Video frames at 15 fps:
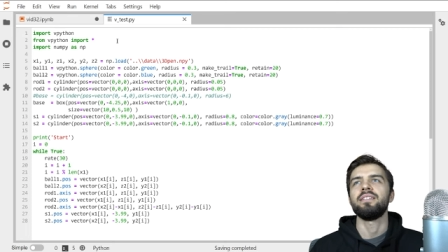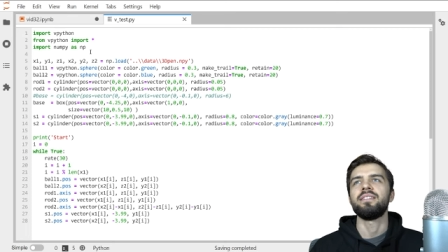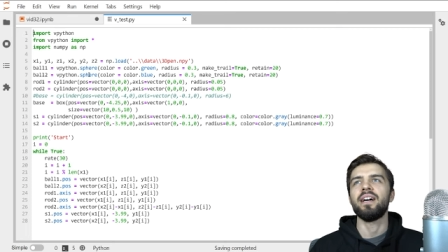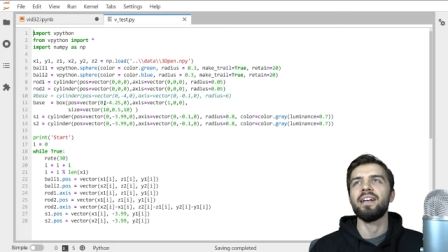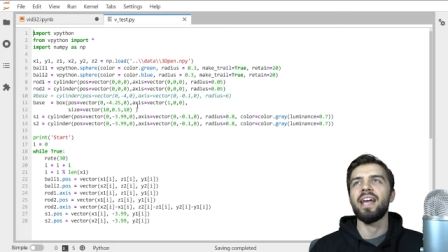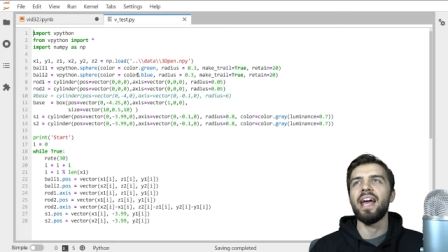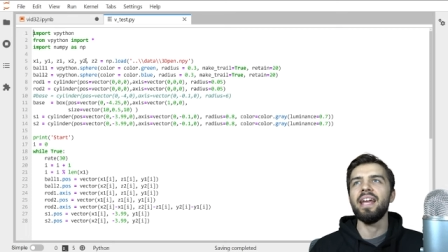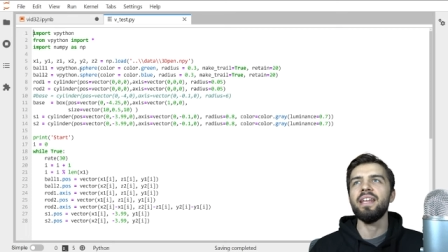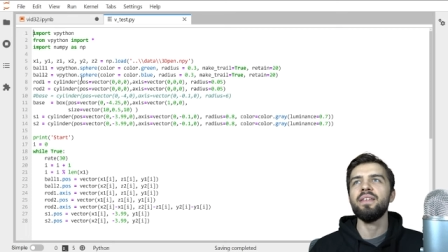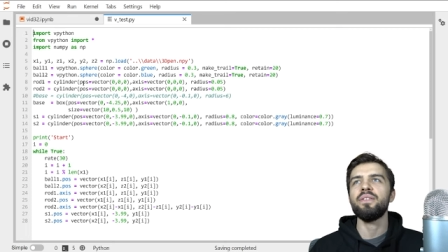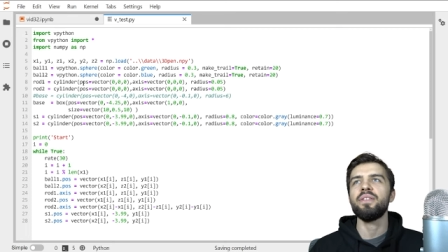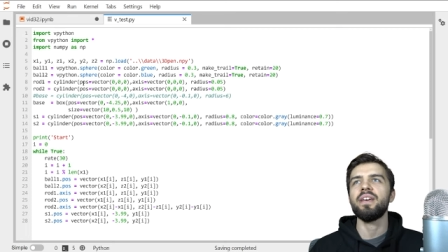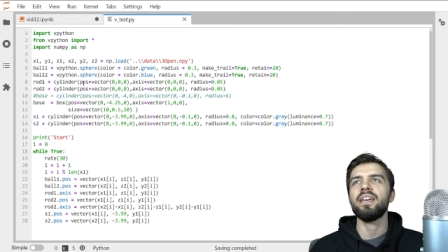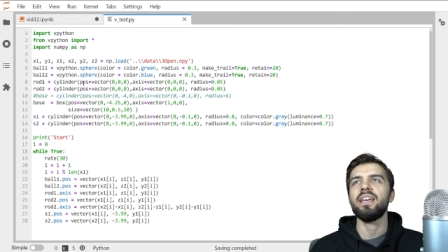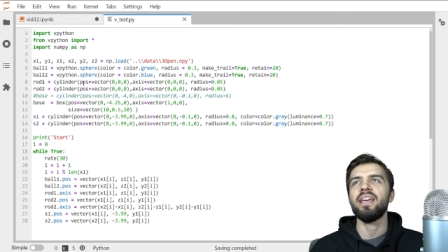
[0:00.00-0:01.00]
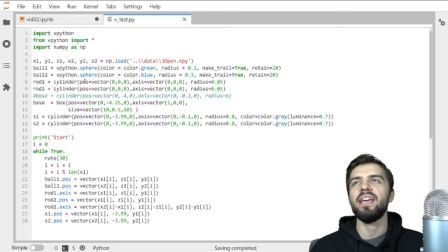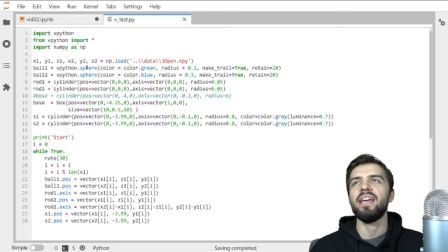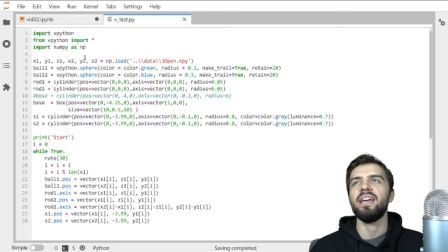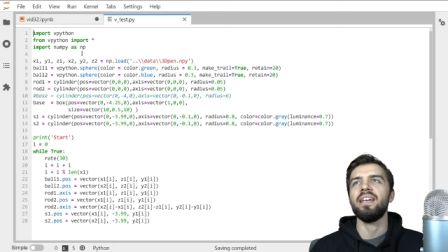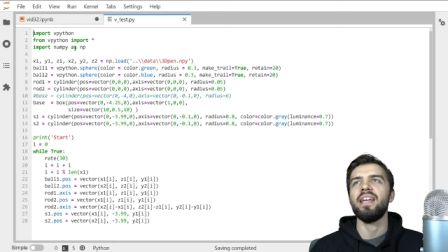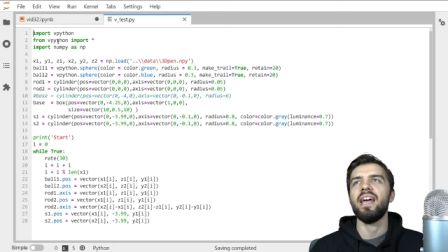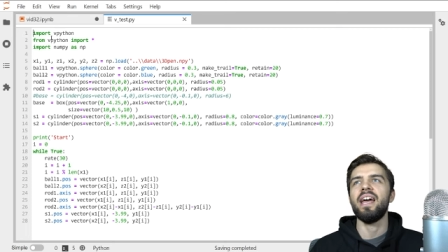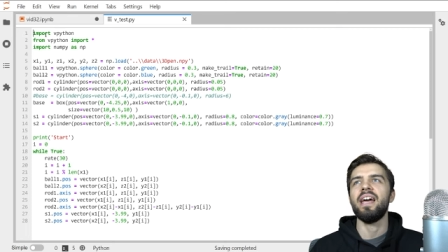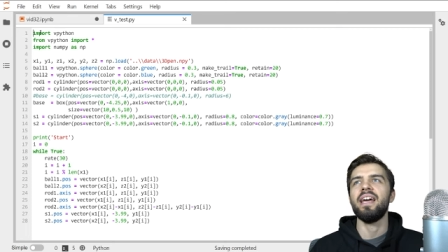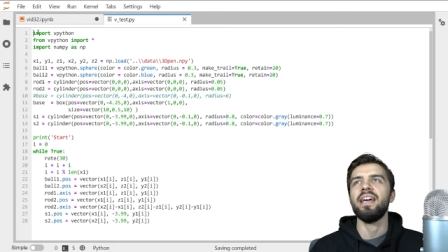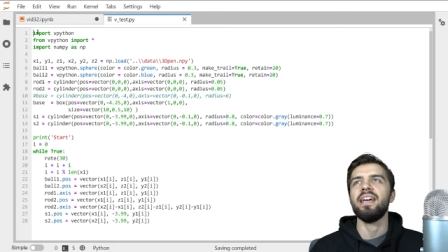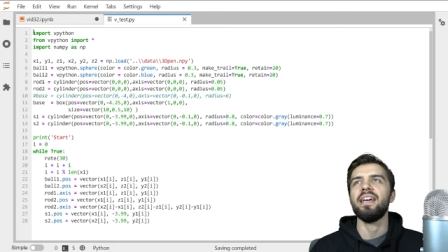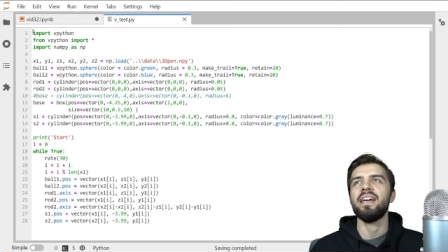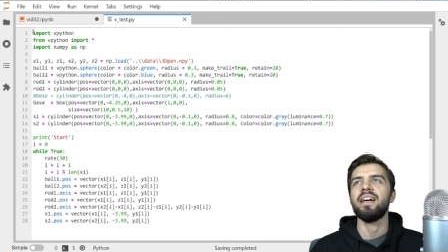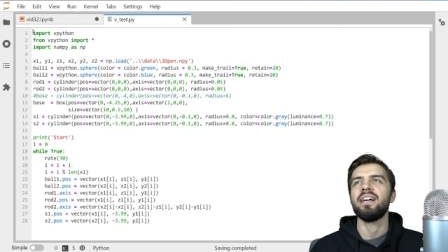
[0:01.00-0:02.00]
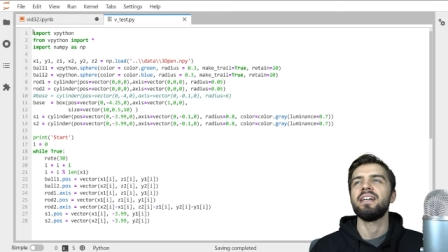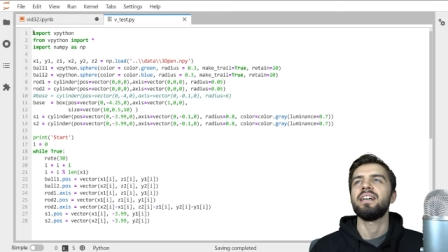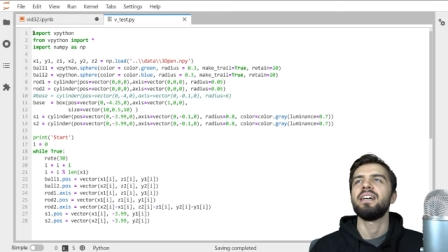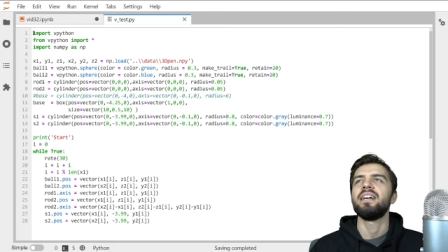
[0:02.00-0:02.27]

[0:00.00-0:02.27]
done anything in a